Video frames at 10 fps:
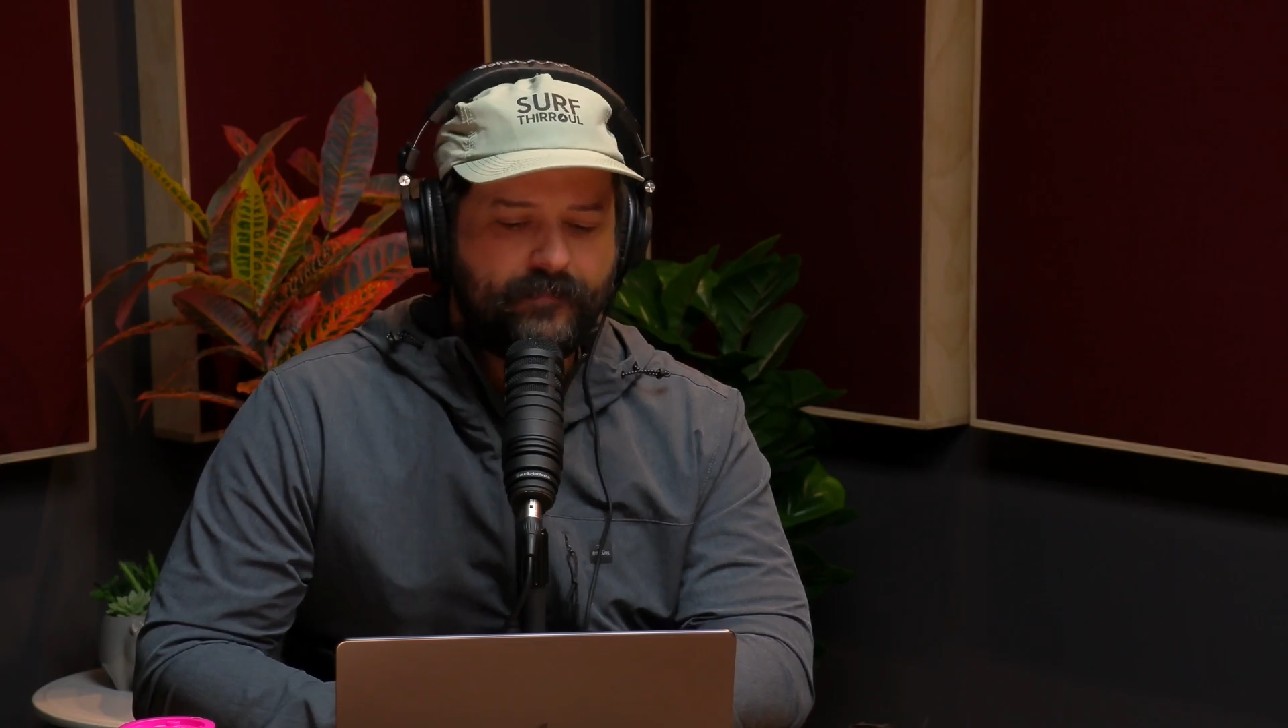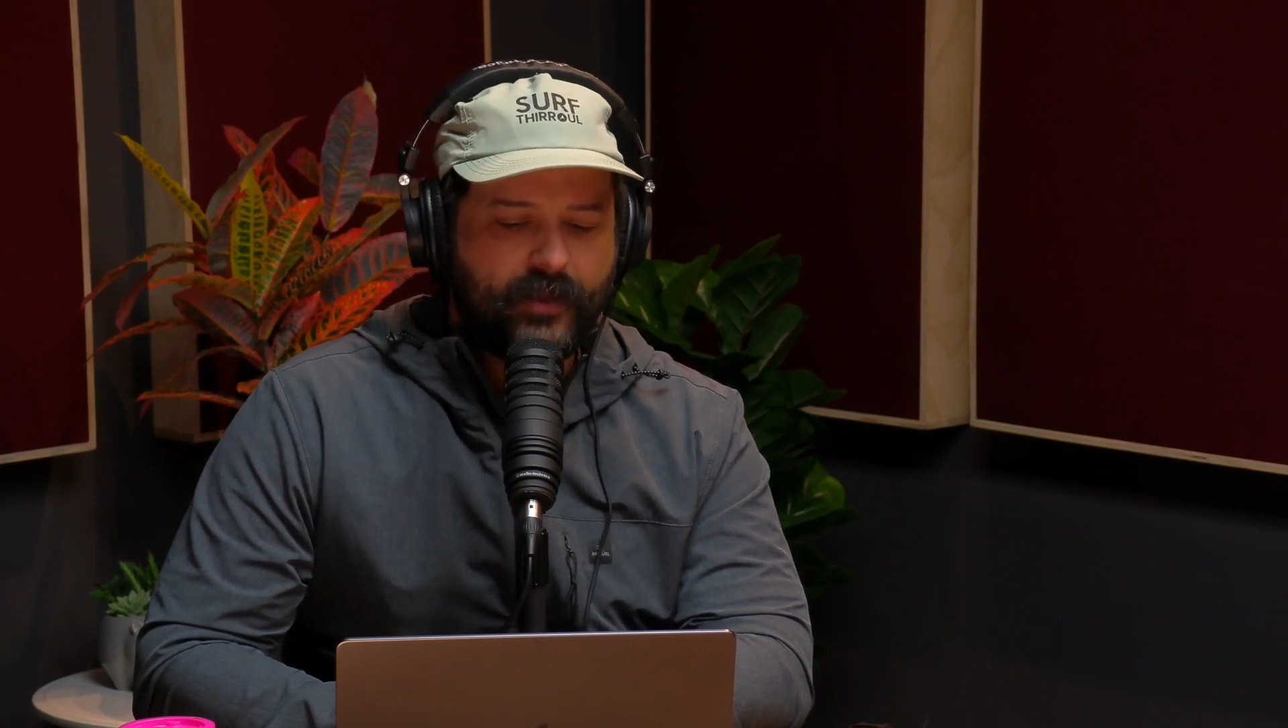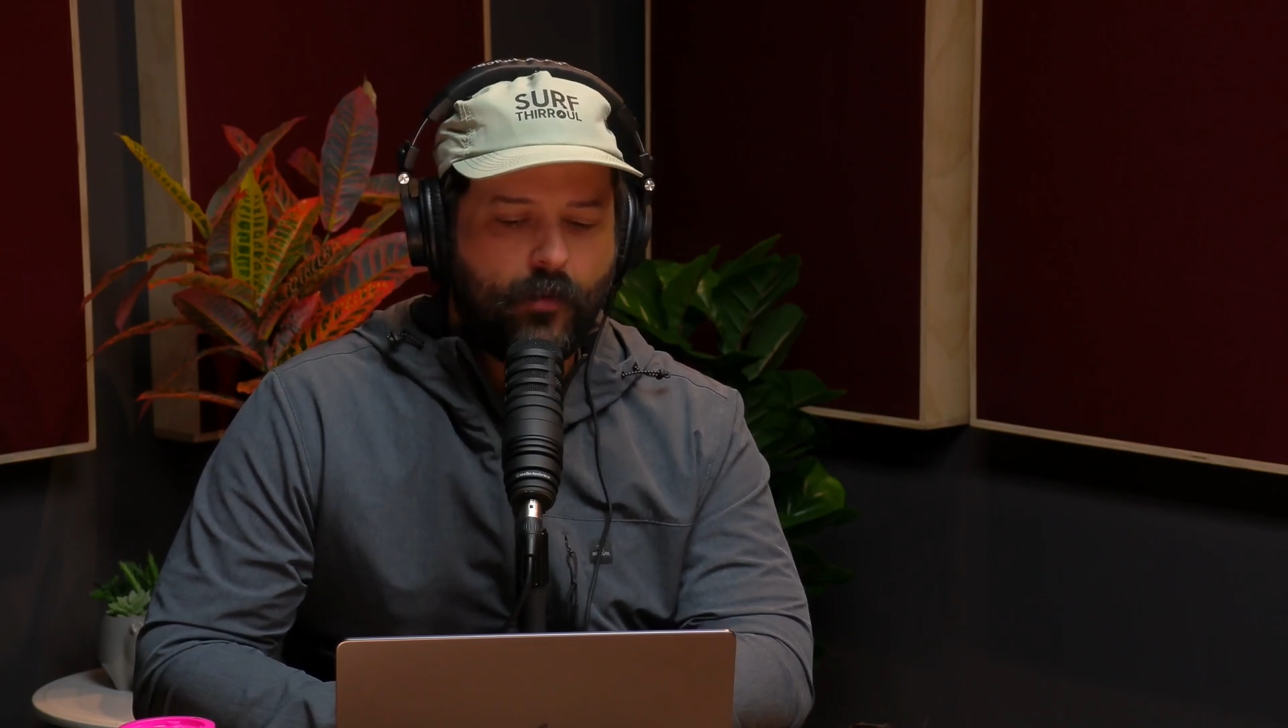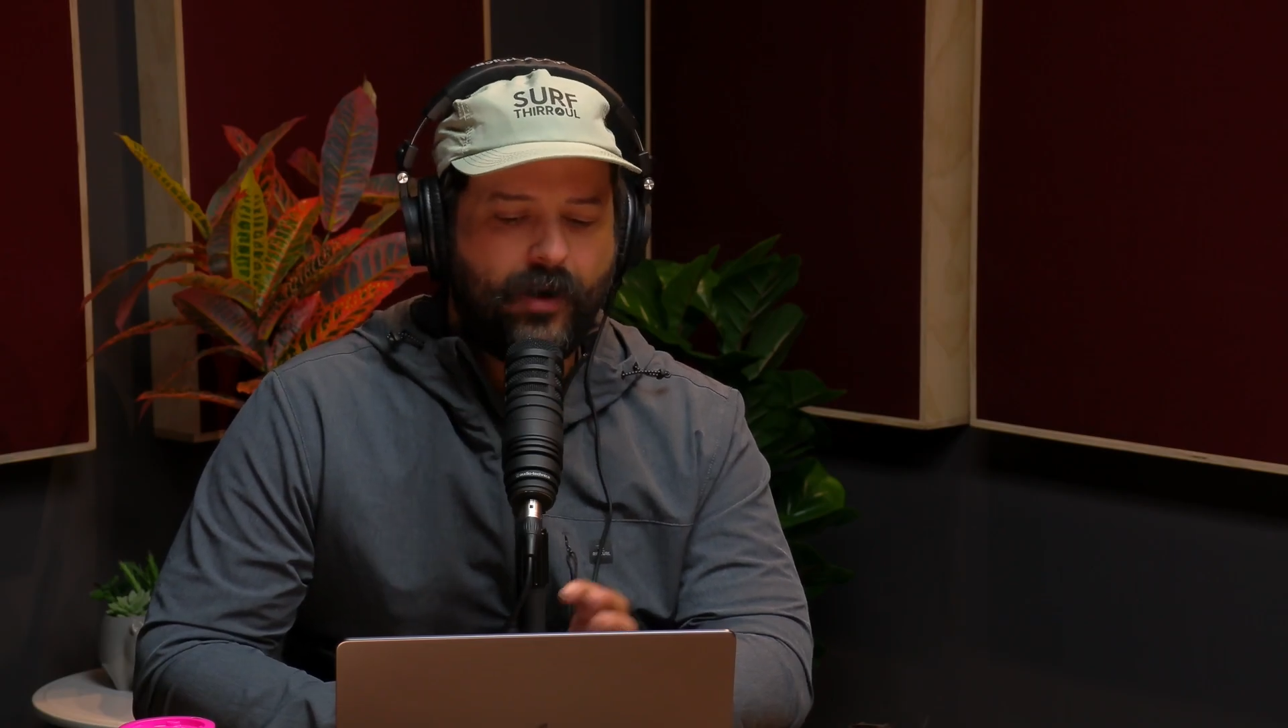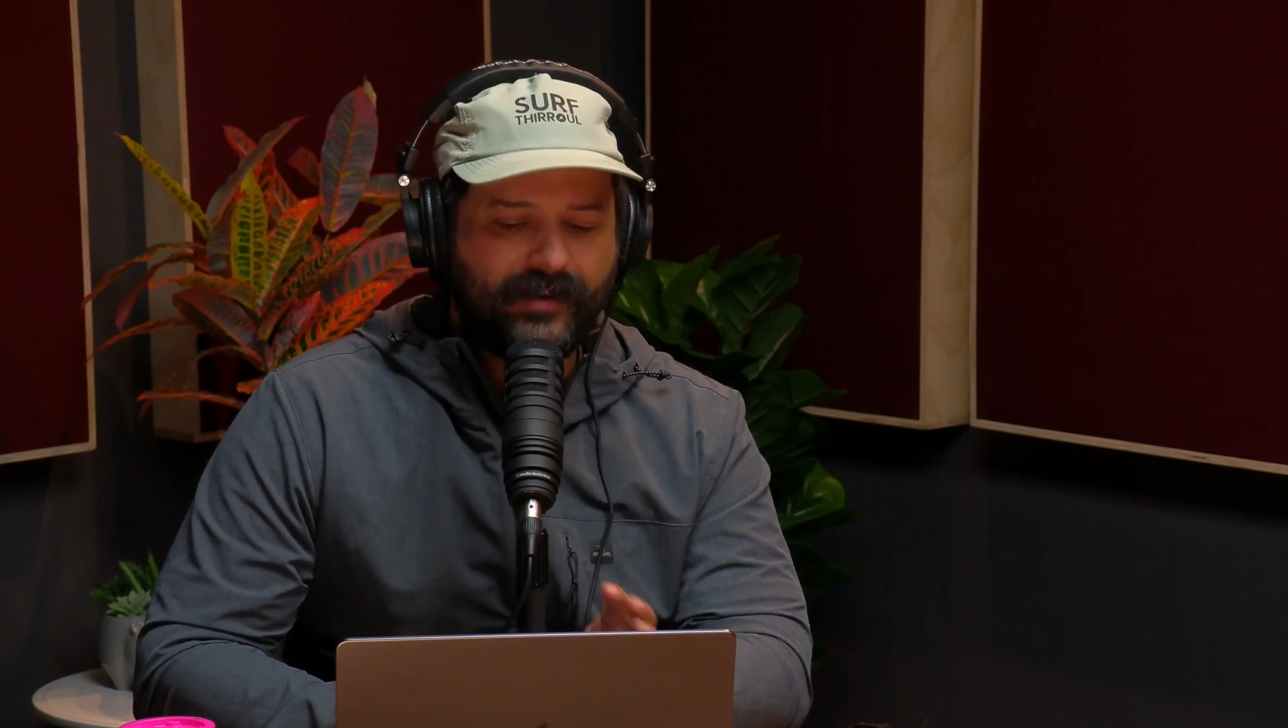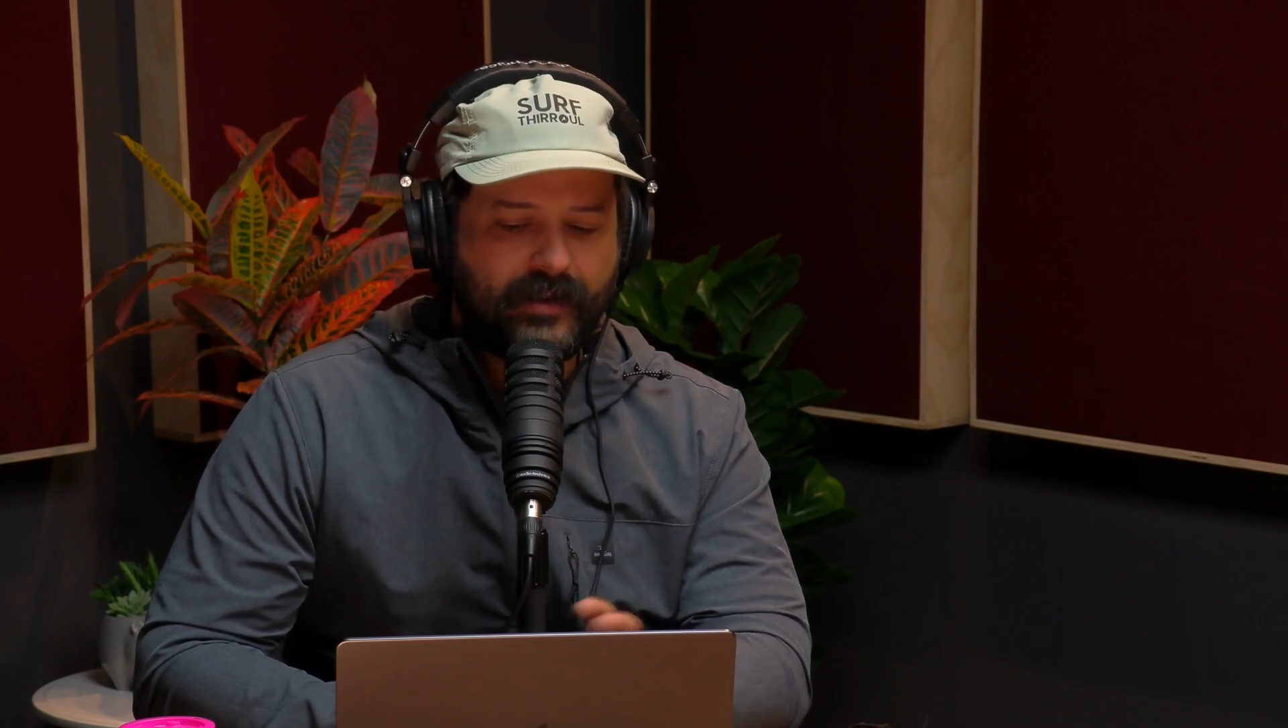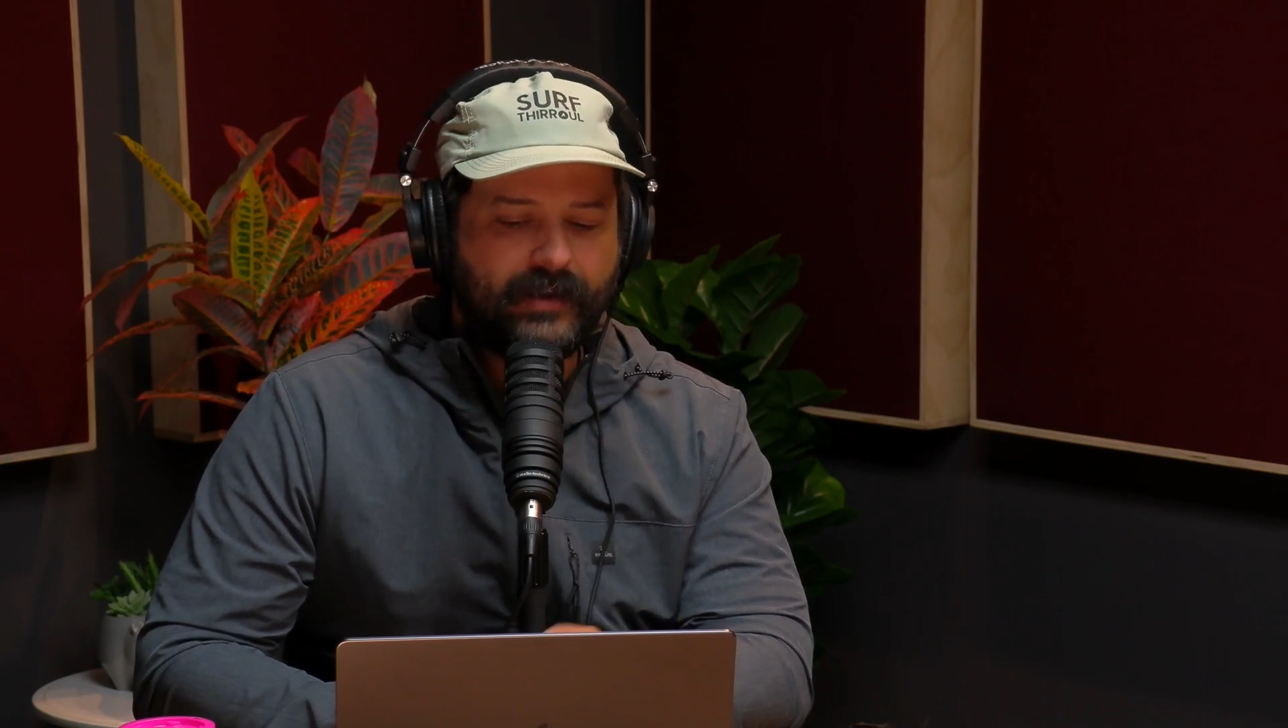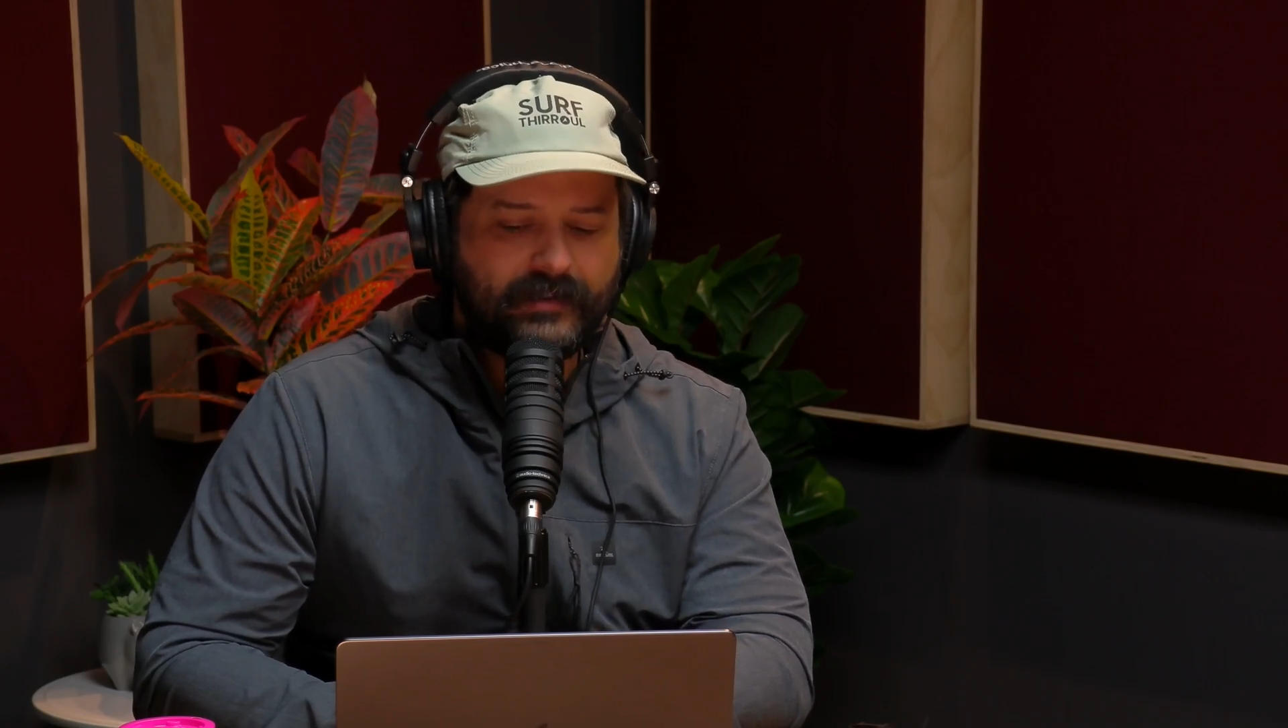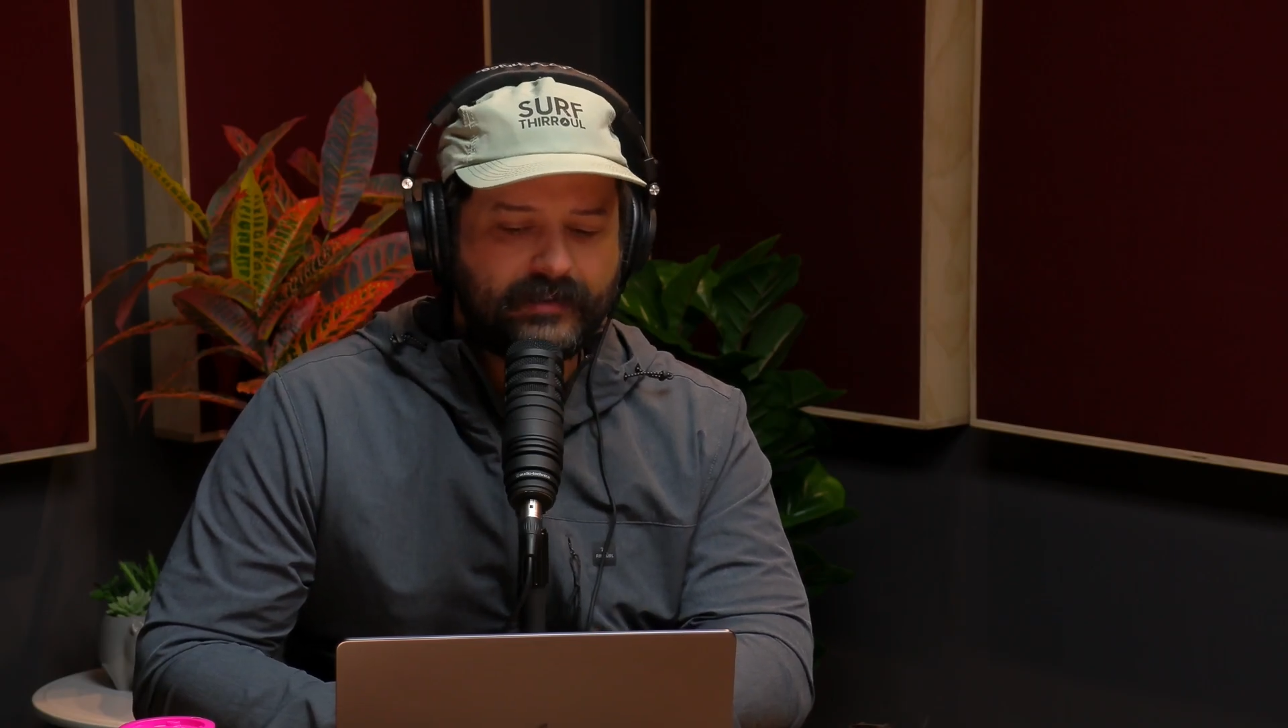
the one-day